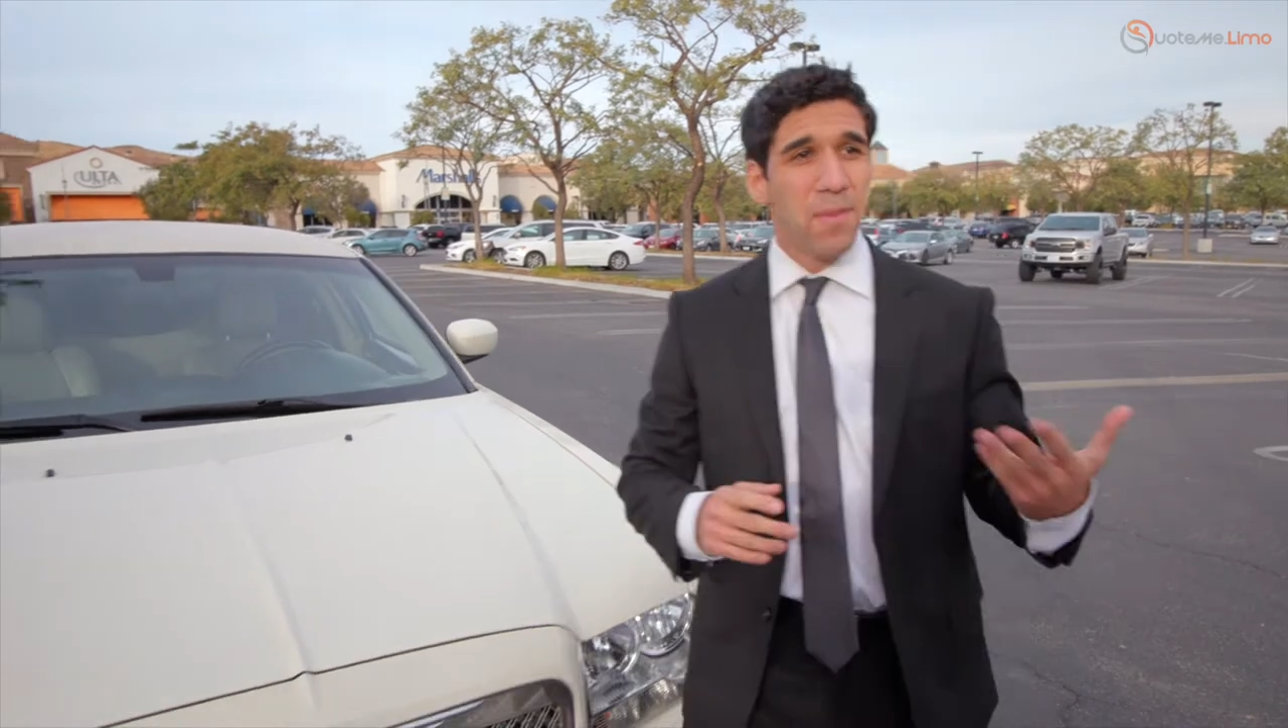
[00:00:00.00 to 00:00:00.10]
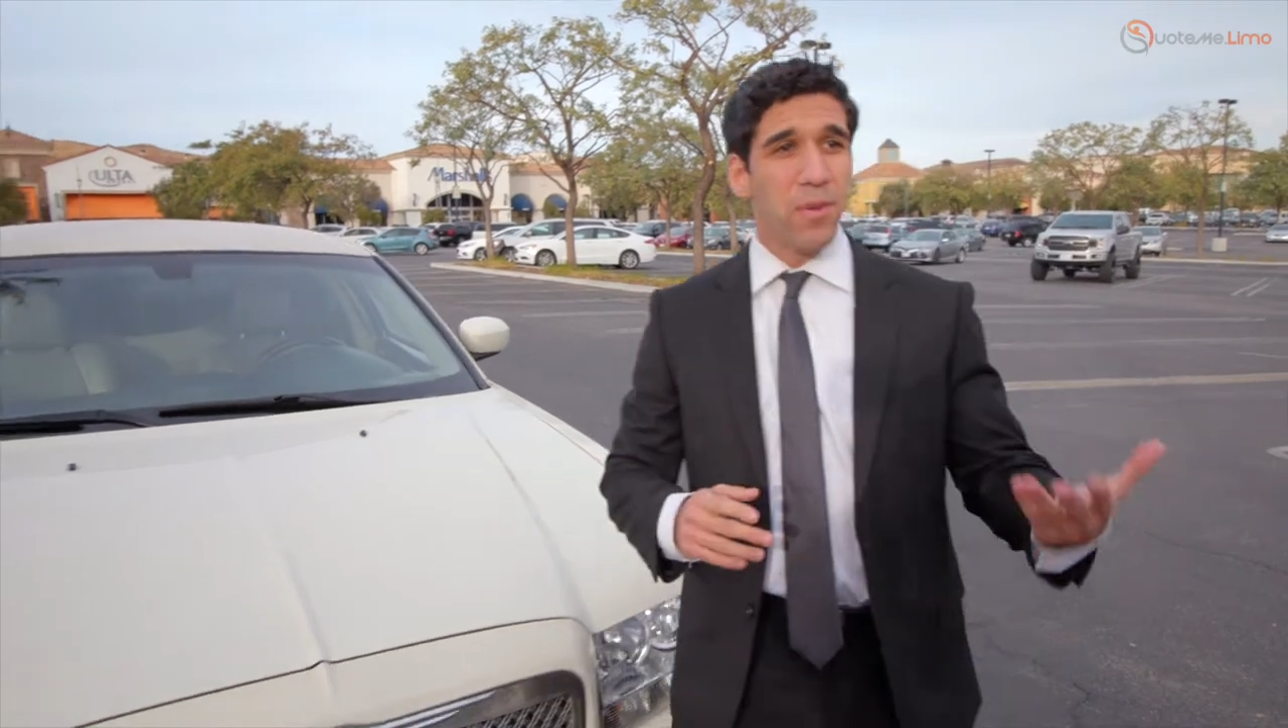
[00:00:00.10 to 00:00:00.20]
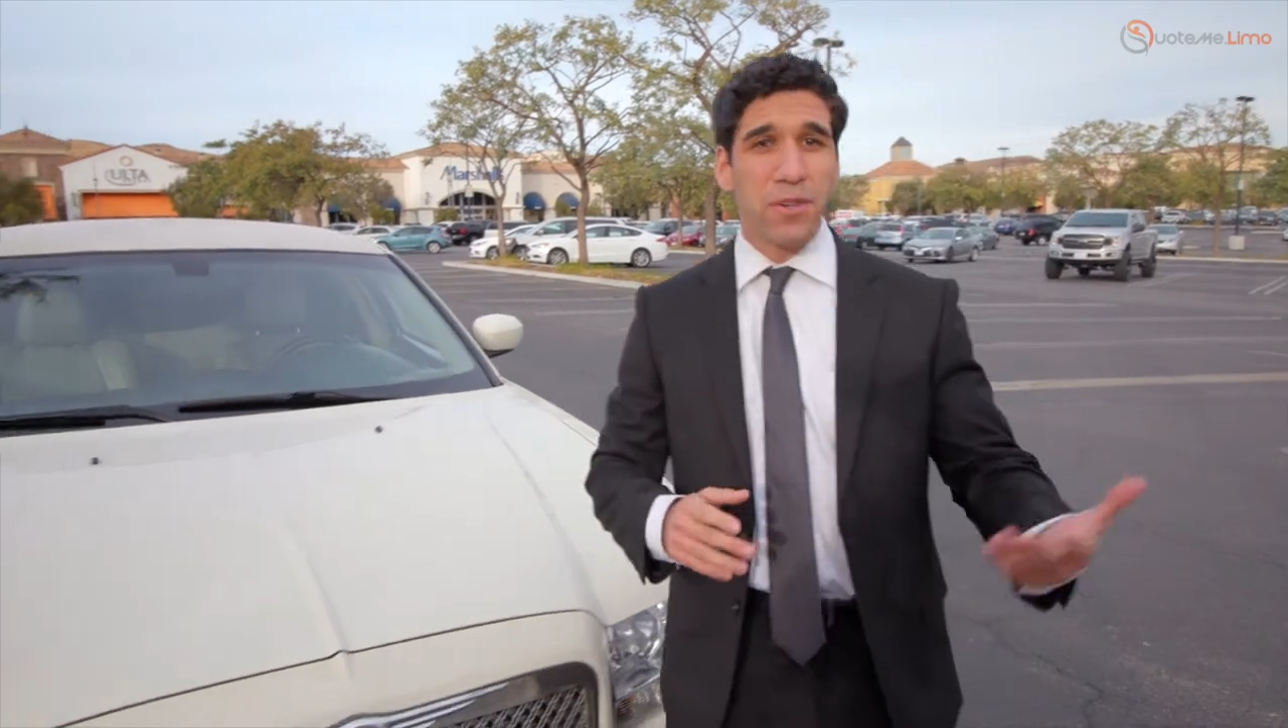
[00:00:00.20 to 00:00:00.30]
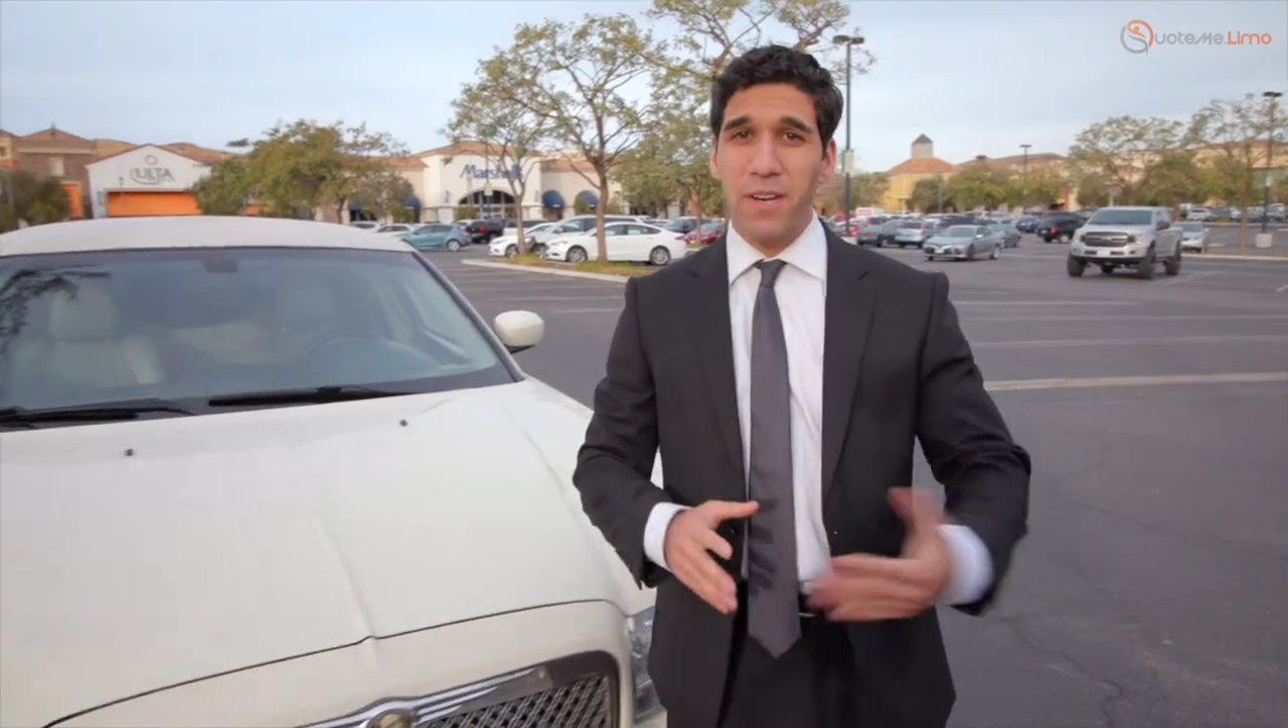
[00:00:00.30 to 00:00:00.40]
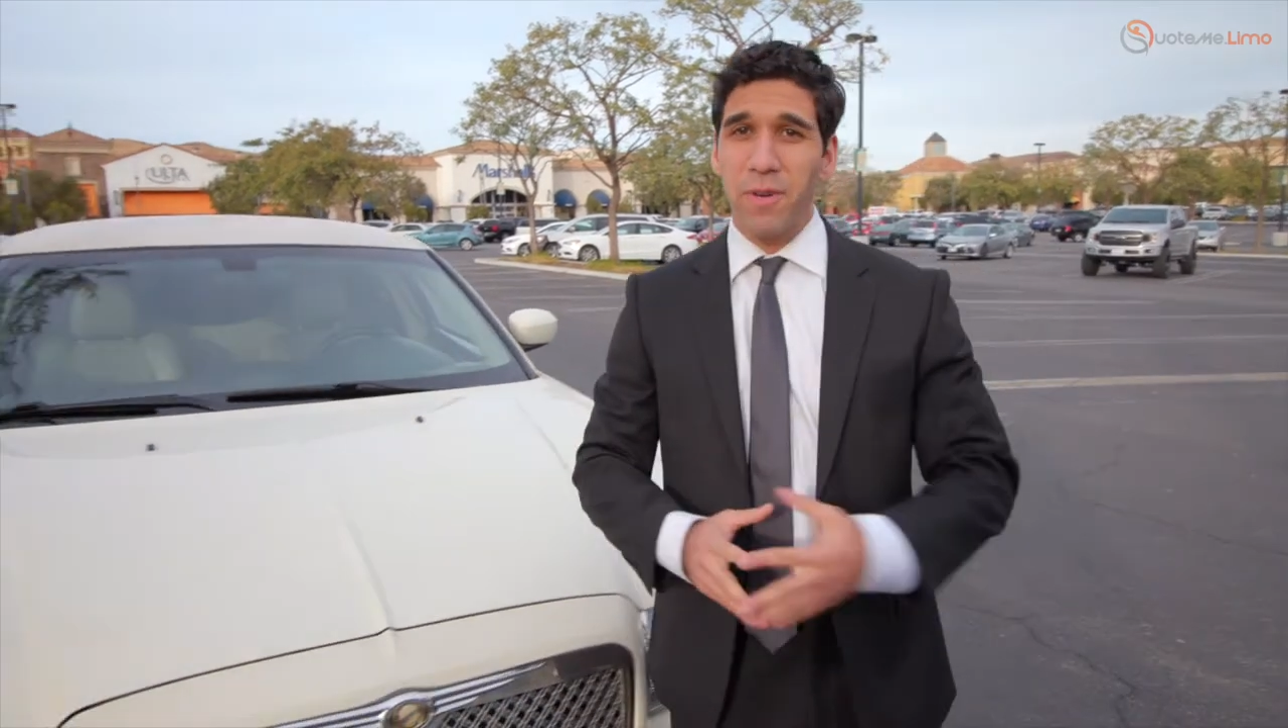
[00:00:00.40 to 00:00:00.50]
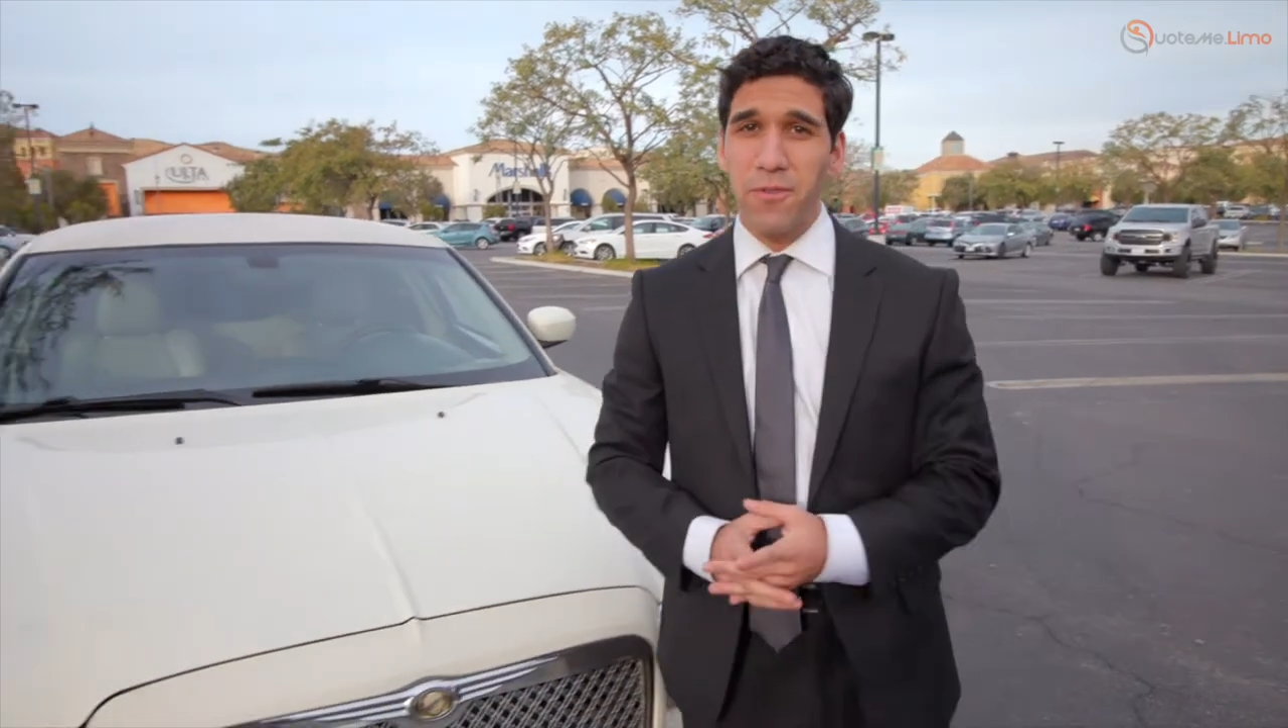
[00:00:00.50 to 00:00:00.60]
booking